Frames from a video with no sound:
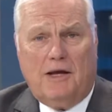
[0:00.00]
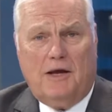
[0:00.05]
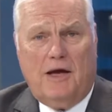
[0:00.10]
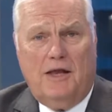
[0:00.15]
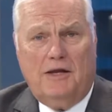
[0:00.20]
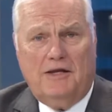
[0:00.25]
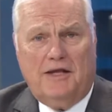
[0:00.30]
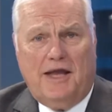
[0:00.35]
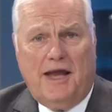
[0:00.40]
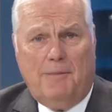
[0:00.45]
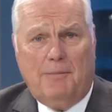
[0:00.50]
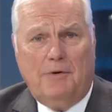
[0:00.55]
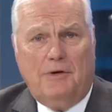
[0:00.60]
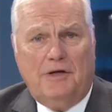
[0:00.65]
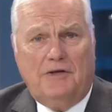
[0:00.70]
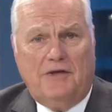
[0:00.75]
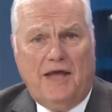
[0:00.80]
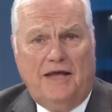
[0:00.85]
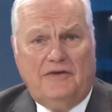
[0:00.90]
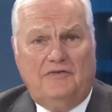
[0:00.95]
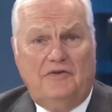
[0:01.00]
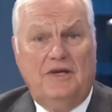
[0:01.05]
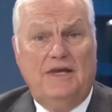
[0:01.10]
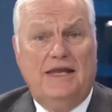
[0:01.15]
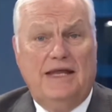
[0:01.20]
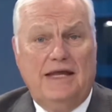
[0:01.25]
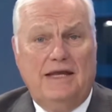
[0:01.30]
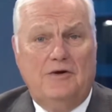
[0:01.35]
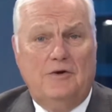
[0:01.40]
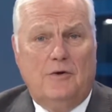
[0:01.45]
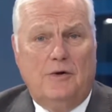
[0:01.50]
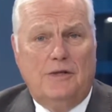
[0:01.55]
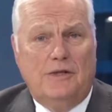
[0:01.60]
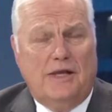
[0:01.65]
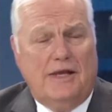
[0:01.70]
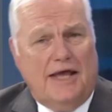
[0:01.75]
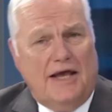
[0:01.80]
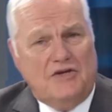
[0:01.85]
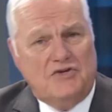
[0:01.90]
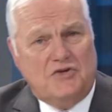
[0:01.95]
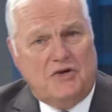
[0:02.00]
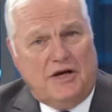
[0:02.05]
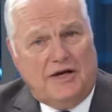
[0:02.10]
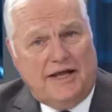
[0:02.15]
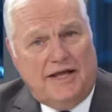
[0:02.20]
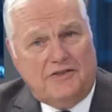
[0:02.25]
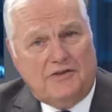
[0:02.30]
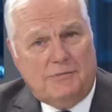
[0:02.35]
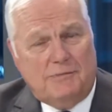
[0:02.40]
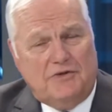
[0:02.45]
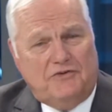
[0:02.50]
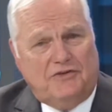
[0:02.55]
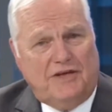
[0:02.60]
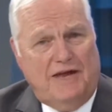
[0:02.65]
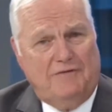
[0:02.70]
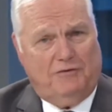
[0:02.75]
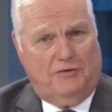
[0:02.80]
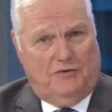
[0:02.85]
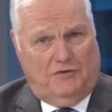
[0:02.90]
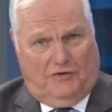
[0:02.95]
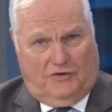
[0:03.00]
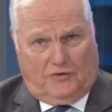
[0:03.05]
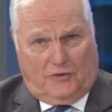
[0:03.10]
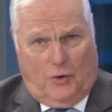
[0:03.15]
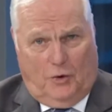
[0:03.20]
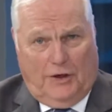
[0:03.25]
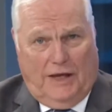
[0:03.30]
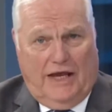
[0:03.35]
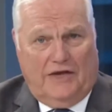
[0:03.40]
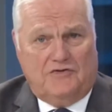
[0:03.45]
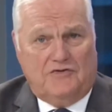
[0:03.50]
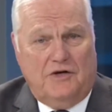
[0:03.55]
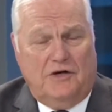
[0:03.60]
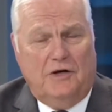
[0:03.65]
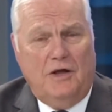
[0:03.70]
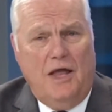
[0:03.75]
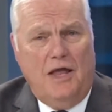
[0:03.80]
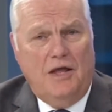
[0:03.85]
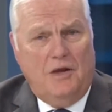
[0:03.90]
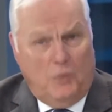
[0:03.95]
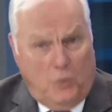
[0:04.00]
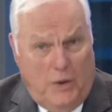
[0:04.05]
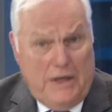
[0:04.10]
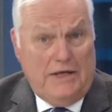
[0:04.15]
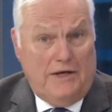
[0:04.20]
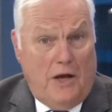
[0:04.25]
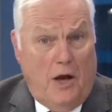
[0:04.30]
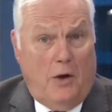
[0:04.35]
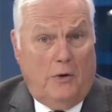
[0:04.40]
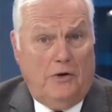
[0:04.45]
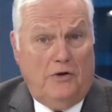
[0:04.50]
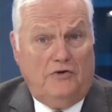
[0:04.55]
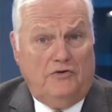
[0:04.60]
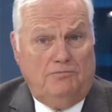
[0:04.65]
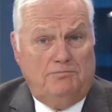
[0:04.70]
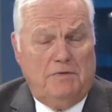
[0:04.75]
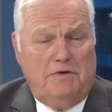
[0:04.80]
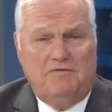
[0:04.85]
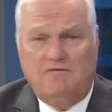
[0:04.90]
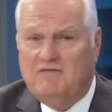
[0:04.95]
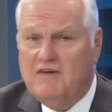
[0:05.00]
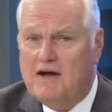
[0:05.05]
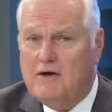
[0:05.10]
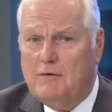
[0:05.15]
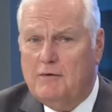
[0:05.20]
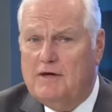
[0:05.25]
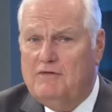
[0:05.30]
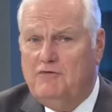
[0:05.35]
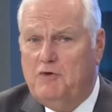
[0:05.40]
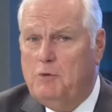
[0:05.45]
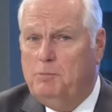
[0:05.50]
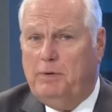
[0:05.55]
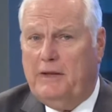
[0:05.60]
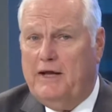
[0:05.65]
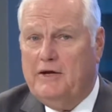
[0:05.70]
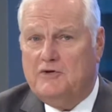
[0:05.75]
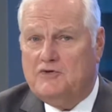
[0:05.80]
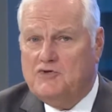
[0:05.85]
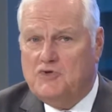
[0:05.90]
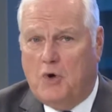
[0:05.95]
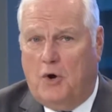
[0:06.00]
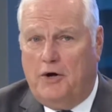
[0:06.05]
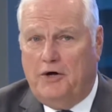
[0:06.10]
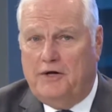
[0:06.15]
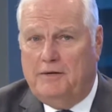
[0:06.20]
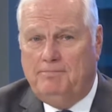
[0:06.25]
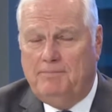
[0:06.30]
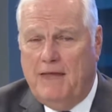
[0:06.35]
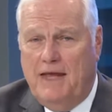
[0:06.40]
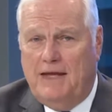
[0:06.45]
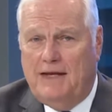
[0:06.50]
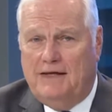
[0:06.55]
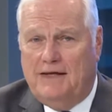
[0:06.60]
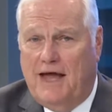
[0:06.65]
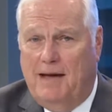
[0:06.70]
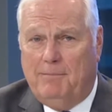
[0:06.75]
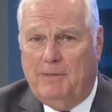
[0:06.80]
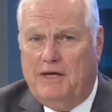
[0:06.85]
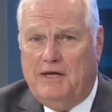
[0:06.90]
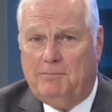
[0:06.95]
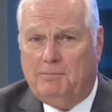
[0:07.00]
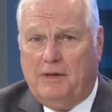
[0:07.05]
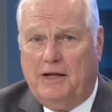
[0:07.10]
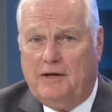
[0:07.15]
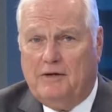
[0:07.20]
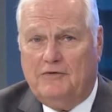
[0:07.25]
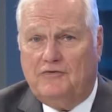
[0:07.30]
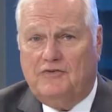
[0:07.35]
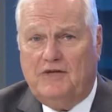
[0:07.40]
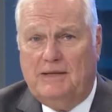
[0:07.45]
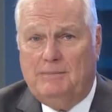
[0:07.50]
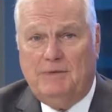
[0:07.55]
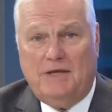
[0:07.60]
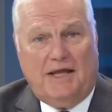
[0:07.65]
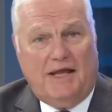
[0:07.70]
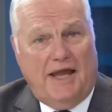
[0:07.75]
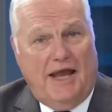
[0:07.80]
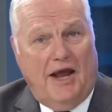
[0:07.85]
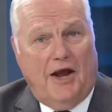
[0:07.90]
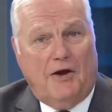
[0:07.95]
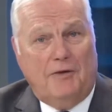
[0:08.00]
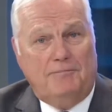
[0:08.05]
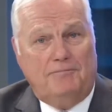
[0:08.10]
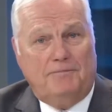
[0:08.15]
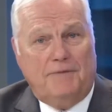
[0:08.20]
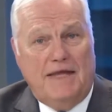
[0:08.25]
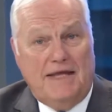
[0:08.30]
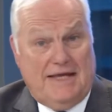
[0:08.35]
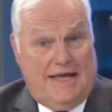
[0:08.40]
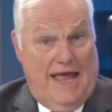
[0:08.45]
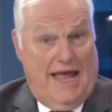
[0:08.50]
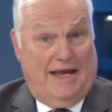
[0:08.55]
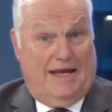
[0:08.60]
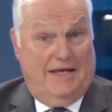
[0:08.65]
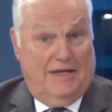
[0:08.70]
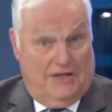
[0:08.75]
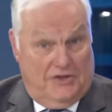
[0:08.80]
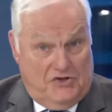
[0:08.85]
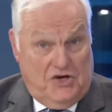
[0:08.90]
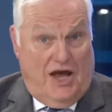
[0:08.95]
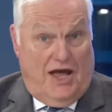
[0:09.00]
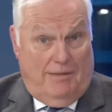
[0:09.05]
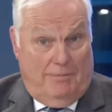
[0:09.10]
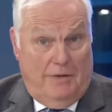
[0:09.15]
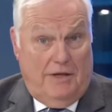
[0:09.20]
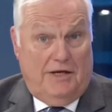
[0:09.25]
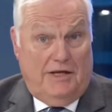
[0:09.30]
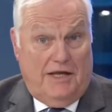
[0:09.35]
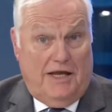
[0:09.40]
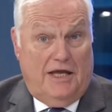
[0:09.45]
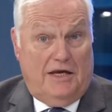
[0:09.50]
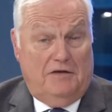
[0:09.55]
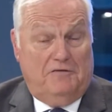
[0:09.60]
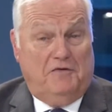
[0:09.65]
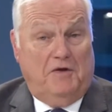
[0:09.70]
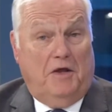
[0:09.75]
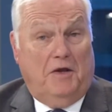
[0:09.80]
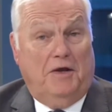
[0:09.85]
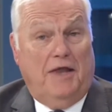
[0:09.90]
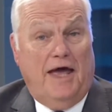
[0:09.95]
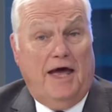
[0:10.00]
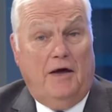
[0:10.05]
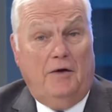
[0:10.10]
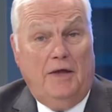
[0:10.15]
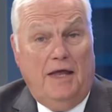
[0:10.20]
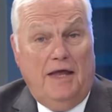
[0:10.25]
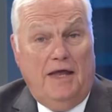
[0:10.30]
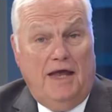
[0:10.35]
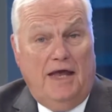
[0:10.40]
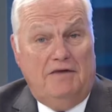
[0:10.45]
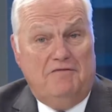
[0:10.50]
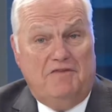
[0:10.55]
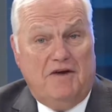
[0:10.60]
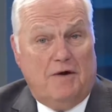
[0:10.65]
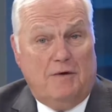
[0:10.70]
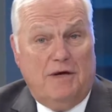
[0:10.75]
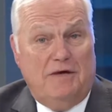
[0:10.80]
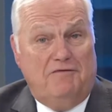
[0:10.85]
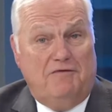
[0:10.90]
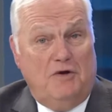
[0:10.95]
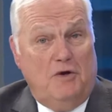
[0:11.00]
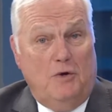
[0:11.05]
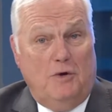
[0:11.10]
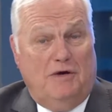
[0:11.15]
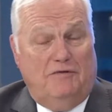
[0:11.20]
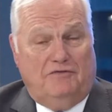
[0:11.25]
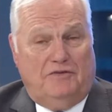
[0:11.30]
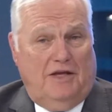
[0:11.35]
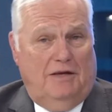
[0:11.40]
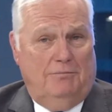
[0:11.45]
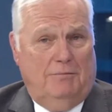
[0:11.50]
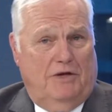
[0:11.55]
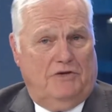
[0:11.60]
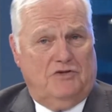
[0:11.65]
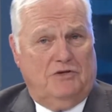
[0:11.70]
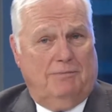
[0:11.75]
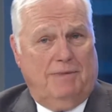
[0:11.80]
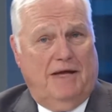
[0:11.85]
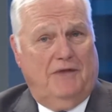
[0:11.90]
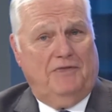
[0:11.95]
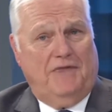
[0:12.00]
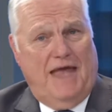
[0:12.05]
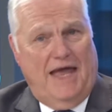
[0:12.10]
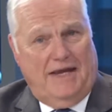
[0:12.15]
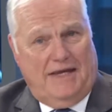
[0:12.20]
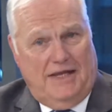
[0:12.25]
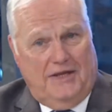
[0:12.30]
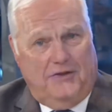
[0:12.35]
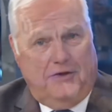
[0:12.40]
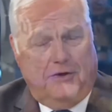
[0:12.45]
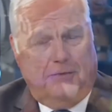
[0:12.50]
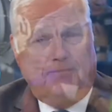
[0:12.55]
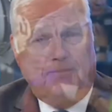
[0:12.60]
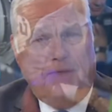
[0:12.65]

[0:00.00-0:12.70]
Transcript: Colin Kaepernick takes a knee during the national anthem in San Francisco last year. We noticed, but very few players joined him. Not many players seem to care. He can't get a job in the NFL now, and very few have said much about that either.